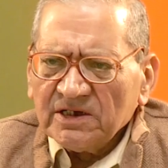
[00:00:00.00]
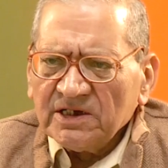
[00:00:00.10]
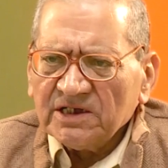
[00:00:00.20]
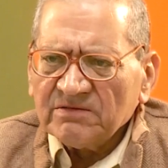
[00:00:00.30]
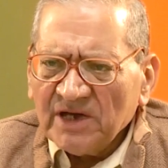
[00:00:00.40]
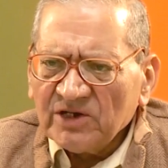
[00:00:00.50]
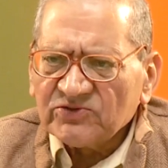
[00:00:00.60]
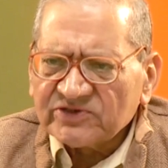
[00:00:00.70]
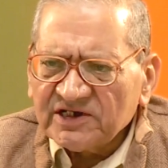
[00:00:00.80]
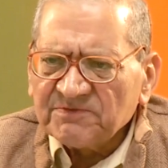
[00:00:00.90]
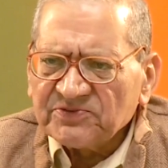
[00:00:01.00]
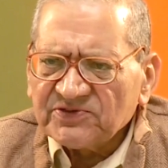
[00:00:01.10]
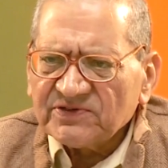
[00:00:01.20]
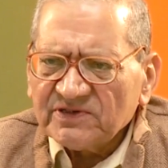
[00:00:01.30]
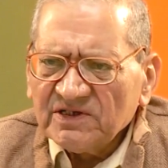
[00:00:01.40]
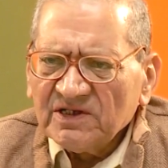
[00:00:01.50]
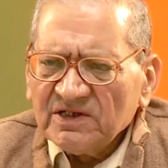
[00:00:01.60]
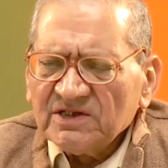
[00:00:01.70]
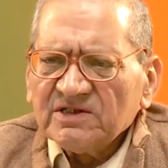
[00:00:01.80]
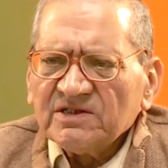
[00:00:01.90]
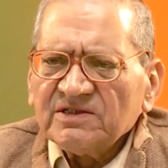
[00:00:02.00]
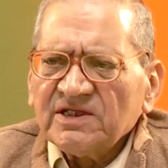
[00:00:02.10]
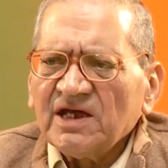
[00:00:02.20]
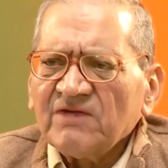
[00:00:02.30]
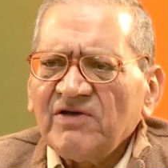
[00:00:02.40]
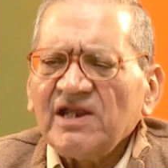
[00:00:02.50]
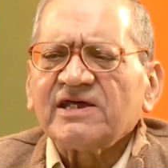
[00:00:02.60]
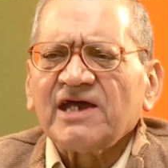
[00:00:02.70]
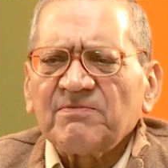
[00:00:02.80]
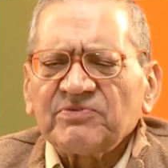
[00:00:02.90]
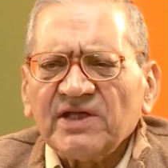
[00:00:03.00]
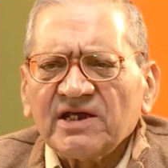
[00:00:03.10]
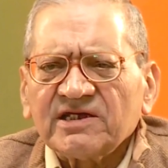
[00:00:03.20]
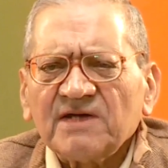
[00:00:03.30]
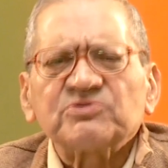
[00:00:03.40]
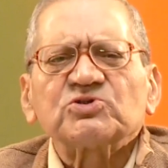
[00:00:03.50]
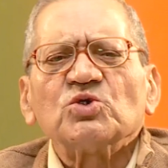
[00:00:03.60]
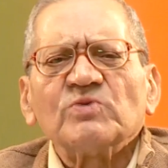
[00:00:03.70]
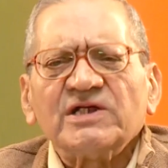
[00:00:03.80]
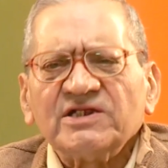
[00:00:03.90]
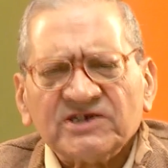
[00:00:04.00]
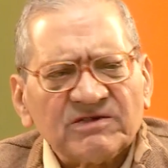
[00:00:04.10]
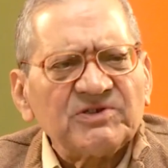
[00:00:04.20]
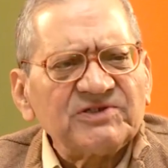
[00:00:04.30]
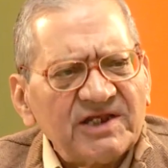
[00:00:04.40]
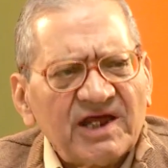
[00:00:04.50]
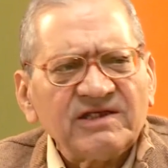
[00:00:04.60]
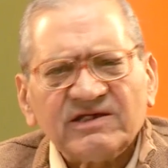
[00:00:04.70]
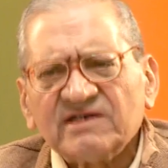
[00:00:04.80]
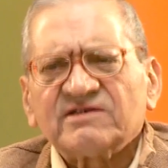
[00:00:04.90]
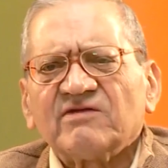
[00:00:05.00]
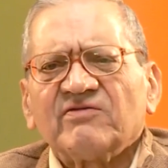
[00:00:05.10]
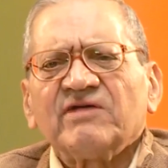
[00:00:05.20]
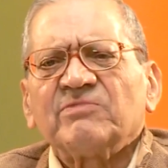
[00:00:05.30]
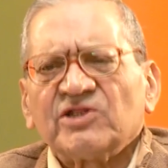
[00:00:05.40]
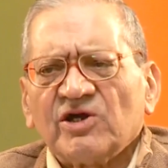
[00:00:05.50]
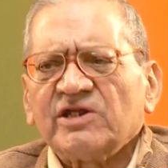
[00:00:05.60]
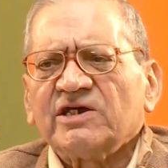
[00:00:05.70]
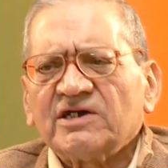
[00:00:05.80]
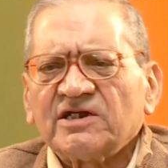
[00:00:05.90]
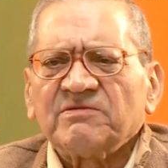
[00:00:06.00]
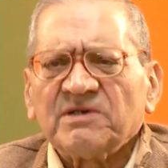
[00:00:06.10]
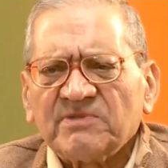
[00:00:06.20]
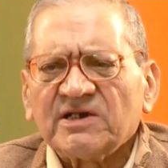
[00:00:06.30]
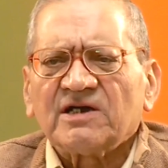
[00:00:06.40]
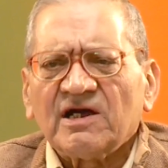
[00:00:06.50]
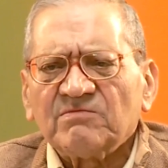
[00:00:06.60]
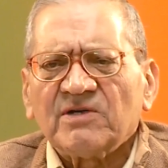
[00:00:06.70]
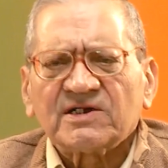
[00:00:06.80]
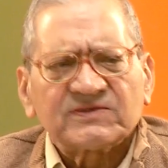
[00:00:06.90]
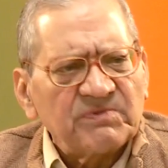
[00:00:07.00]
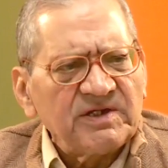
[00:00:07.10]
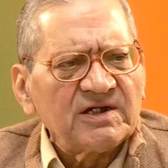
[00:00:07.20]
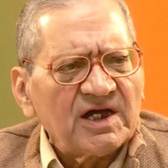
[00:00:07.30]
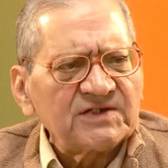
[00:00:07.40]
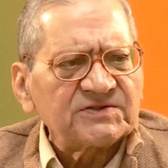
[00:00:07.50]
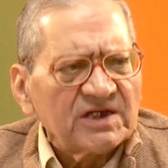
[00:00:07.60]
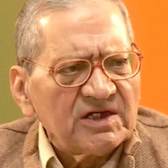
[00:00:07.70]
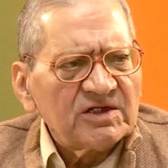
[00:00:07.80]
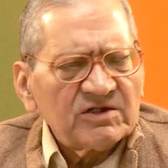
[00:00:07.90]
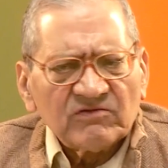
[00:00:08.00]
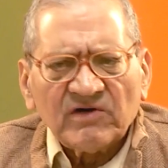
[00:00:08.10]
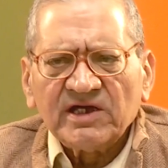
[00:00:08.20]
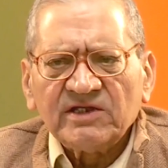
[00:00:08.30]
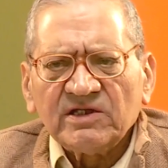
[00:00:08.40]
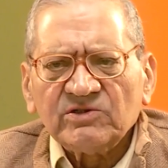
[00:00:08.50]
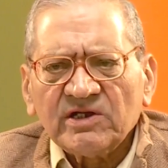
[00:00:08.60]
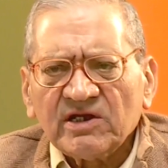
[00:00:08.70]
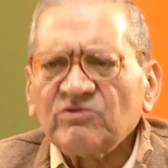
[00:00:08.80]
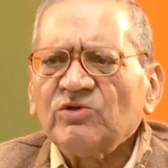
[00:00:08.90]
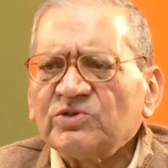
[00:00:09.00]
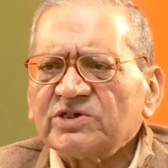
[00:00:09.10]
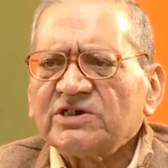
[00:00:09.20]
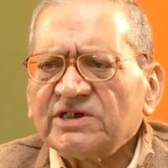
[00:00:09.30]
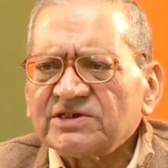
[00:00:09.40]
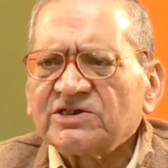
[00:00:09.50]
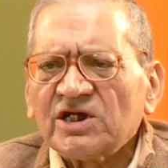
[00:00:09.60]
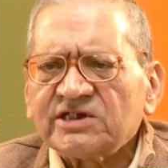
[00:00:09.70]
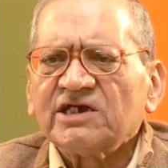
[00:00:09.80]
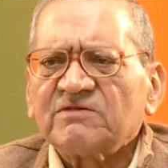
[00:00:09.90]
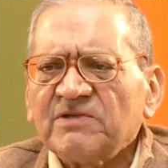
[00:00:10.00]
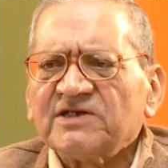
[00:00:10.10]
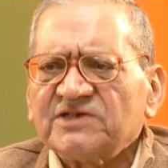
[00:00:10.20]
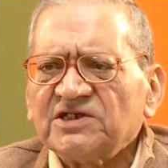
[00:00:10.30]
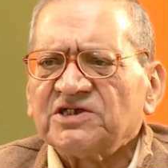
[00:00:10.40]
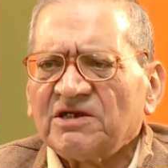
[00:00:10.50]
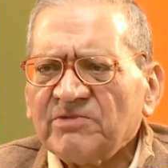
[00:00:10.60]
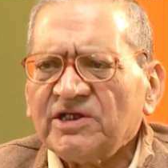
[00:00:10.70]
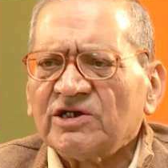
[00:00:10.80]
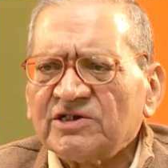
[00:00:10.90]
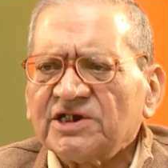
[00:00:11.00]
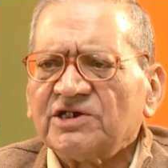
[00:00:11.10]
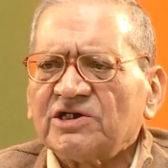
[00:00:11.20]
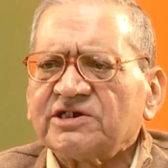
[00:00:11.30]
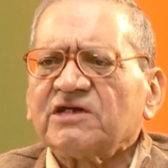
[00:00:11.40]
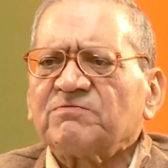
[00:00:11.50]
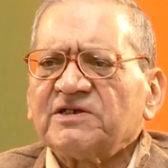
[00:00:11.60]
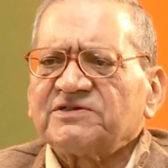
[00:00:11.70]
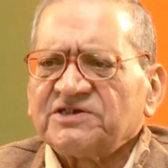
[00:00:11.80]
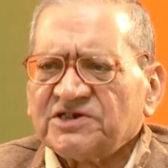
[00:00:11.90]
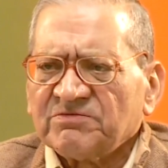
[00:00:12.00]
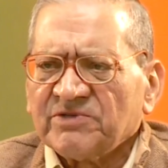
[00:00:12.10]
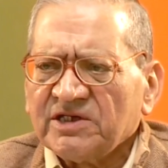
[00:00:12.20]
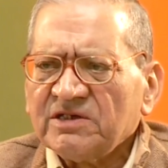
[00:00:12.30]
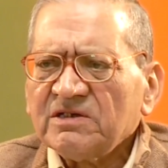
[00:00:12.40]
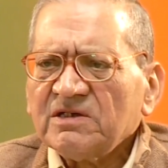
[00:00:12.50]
Indian manuscripts. They are well kept. They are kept so well. Germans in any case are very methodical. Remember Karl Marx being asked why a revolution does not take place in Germany or did not take place in Germany.